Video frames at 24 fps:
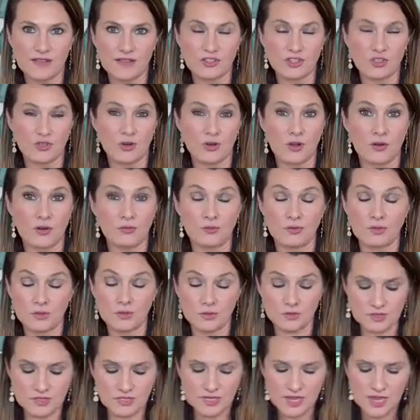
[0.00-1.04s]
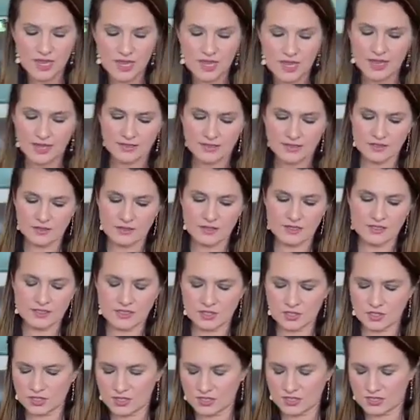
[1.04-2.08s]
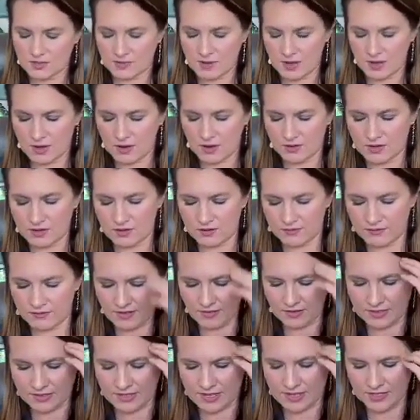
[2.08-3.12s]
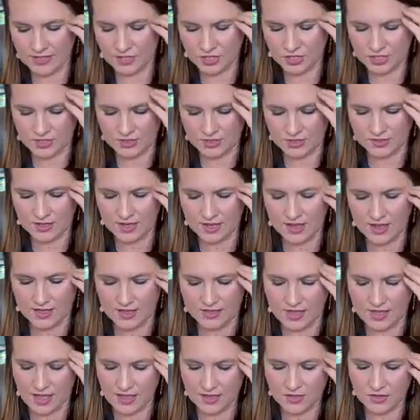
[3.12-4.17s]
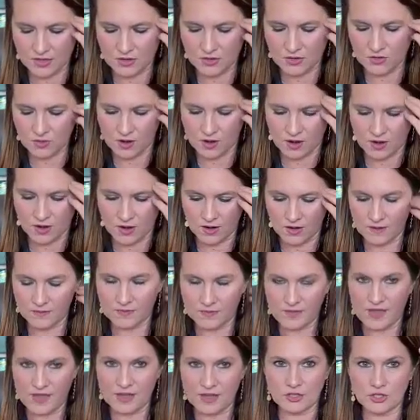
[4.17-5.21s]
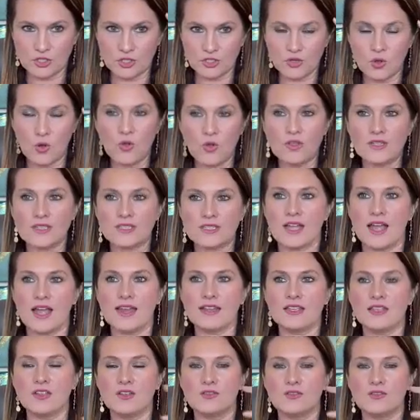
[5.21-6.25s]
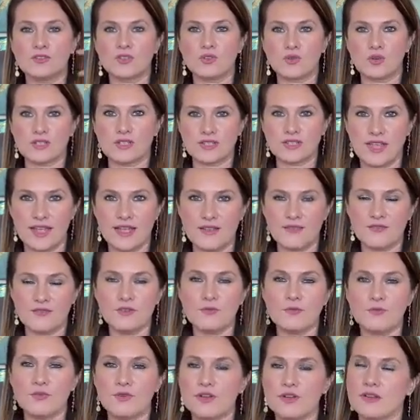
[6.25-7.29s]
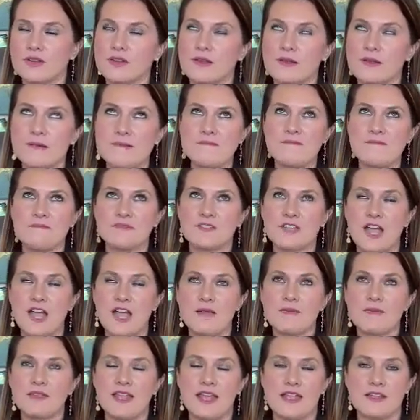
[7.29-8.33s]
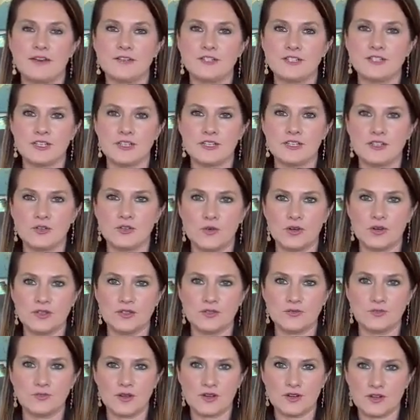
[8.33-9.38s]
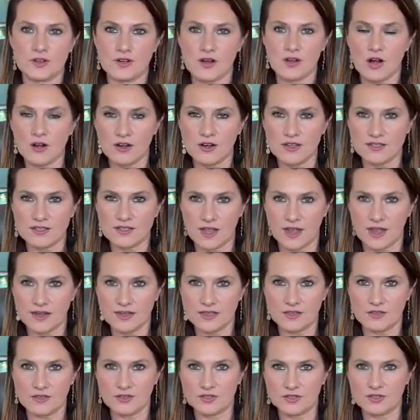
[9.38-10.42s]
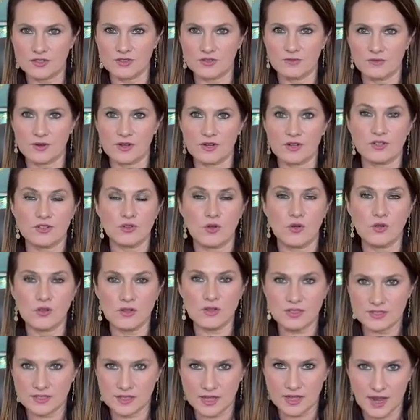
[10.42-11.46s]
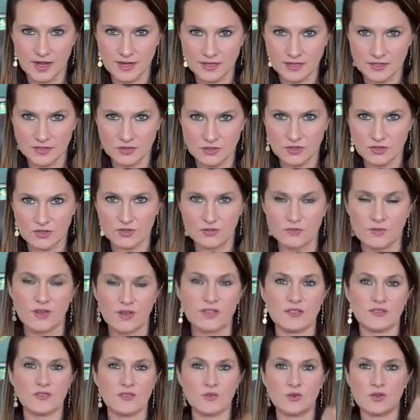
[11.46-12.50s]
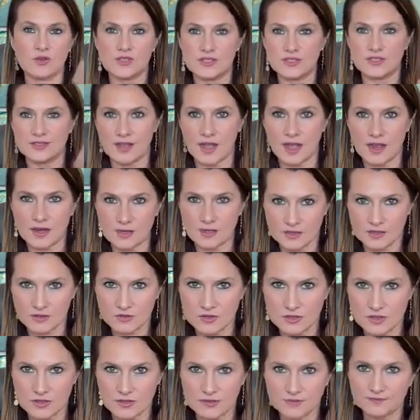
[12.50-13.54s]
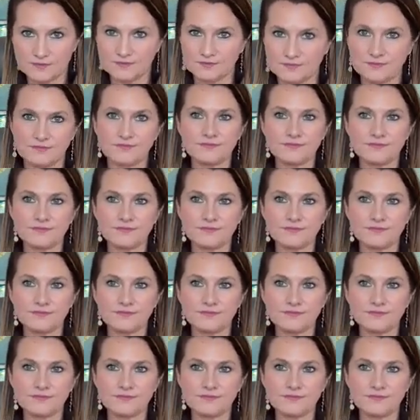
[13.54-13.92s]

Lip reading: to have strong roots. And so this is just about, validation that that your soul is guiding you towards that. If you put time and energy towards what your heart is guiding you to, what your soul is guiding you to, what source is guiding you to,